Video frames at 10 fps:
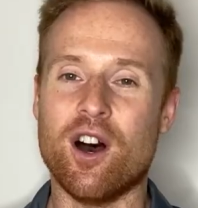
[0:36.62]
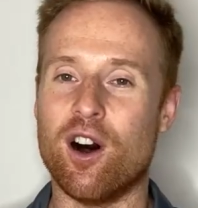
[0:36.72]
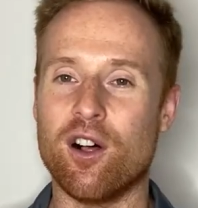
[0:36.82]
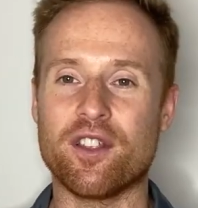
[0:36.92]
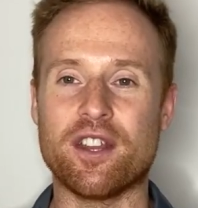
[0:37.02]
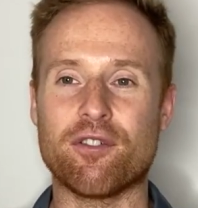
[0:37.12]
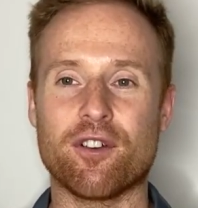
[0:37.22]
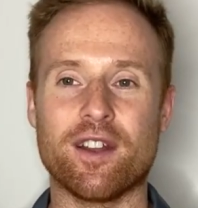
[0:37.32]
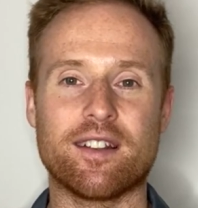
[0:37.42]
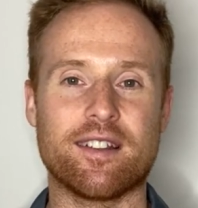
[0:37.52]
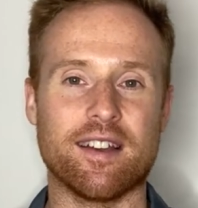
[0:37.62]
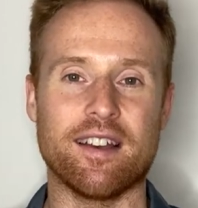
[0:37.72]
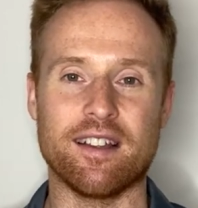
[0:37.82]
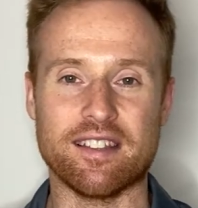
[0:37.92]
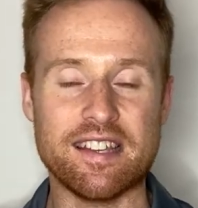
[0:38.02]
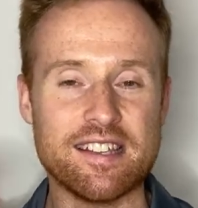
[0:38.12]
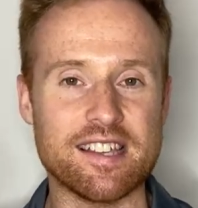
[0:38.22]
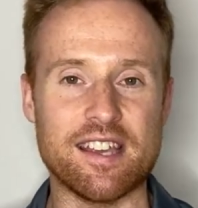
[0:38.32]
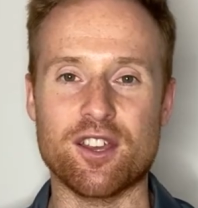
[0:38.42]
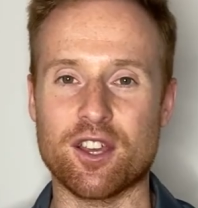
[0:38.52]
all the different leagues
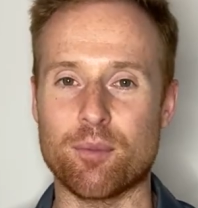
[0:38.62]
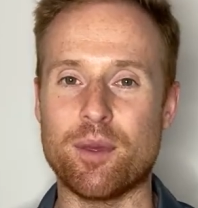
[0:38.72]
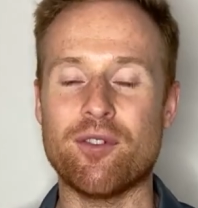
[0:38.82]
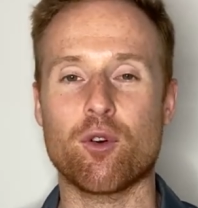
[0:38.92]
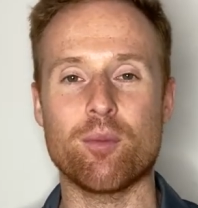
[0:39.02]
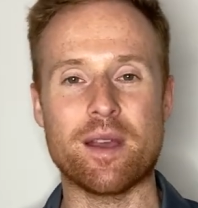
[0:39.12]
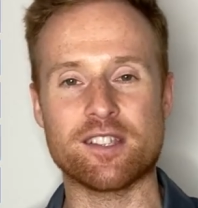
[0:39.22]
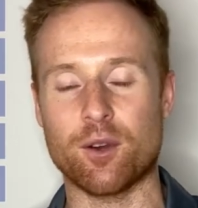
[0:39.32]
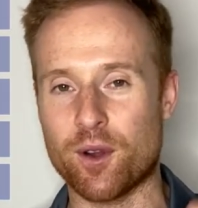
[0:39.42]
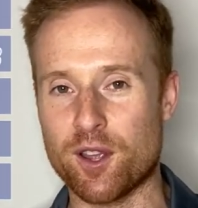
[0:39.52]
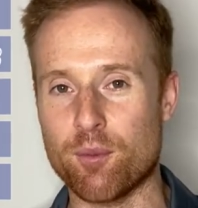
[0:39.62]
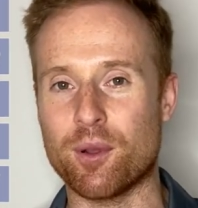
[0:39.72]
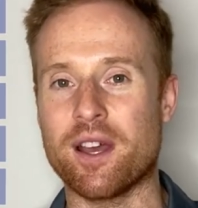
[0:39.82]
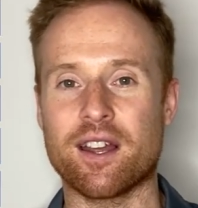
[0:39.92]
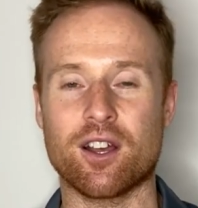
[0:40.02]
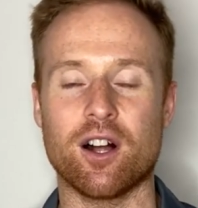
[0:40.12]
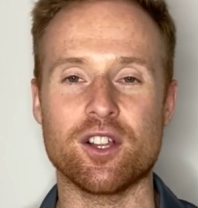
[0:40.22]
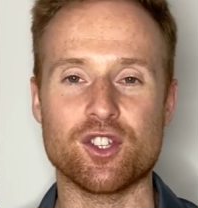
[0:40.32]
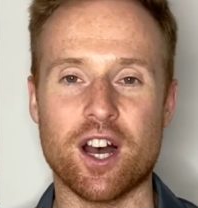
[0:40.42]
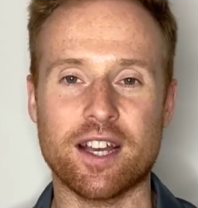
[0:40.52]
that you can compete for based on where you play at a
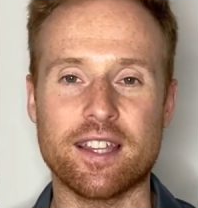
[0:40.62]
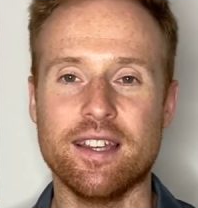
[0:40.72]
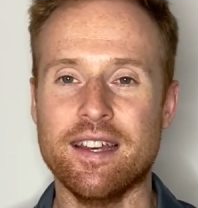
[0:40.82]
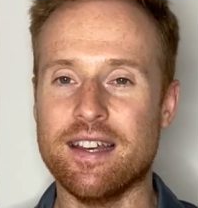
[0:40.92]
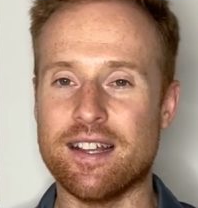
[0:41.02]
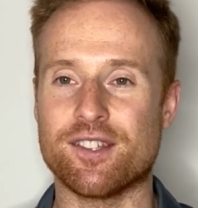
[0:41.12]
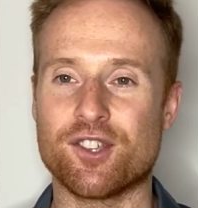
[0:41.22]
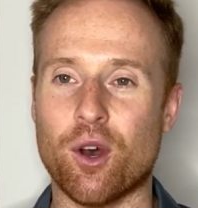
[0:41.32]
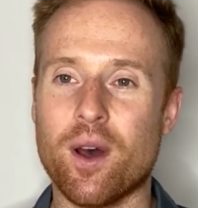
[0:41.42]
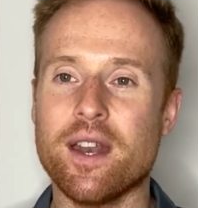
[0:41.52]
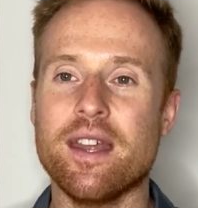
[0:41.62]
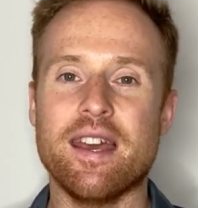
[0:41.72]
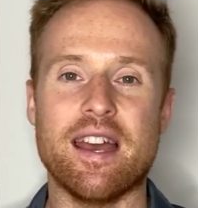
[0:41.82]
college hockey and so on.